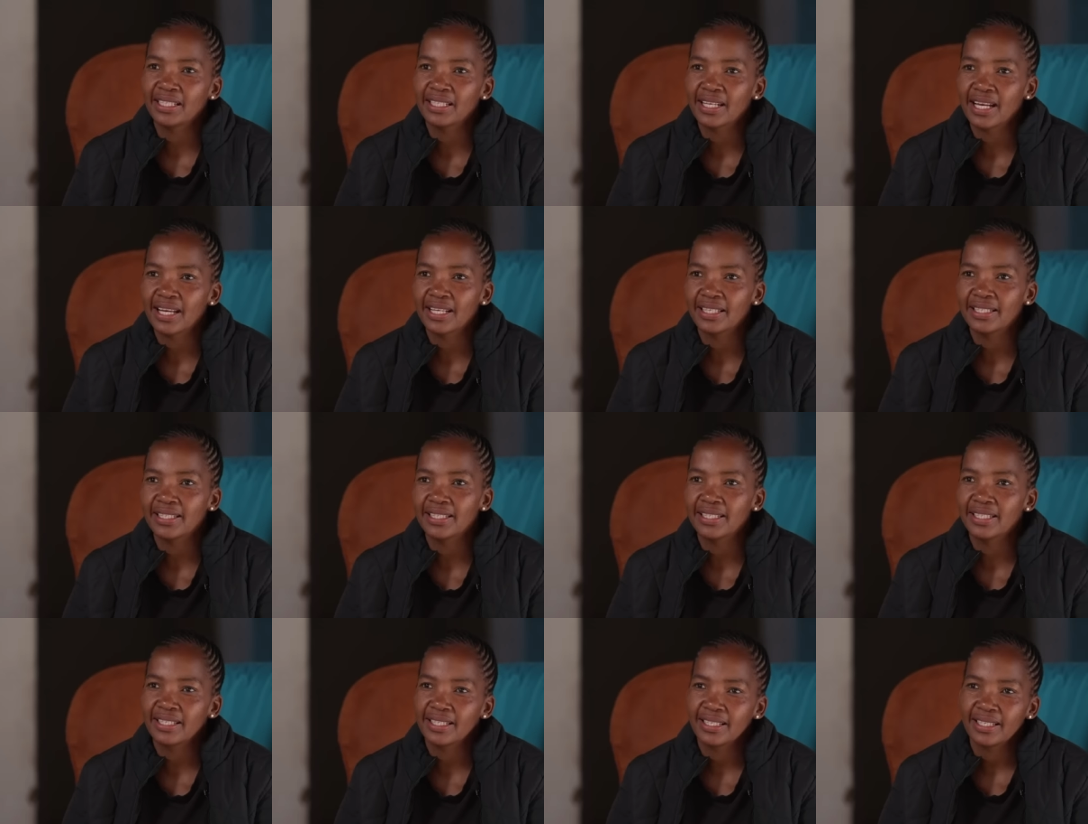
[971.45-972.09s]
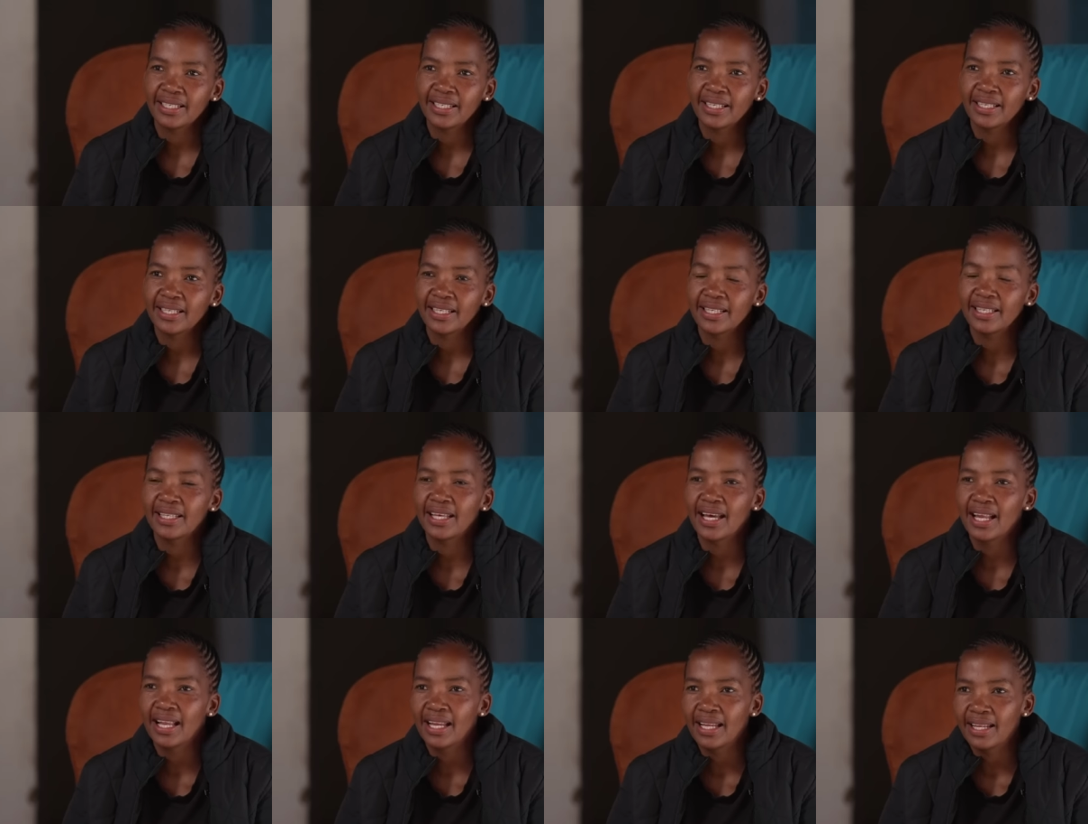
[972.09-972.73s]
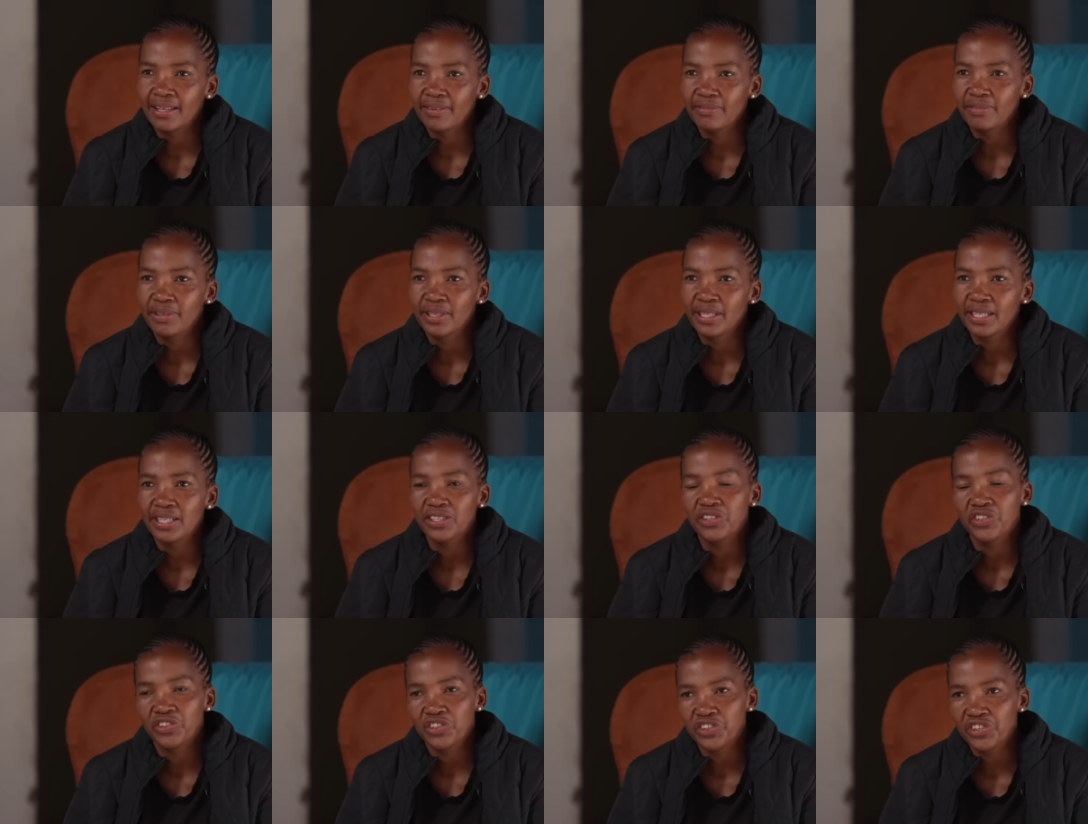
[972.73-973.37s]
right, they are living
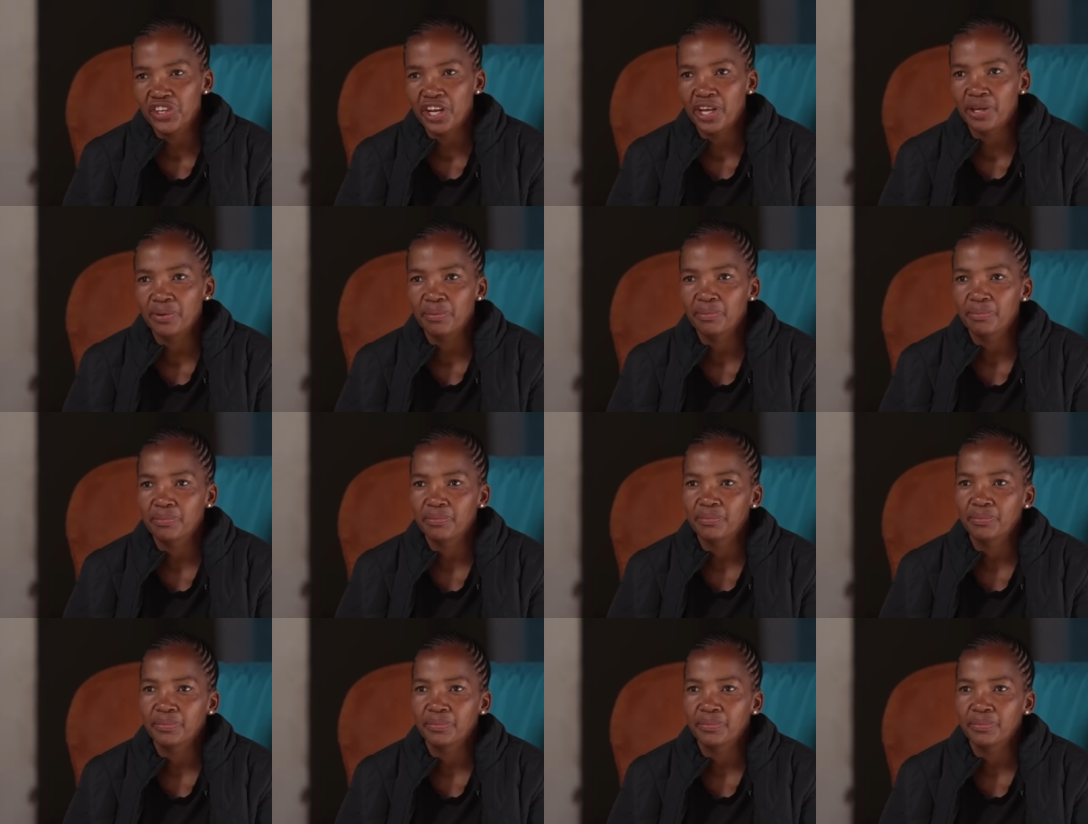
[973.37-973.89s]
in shame.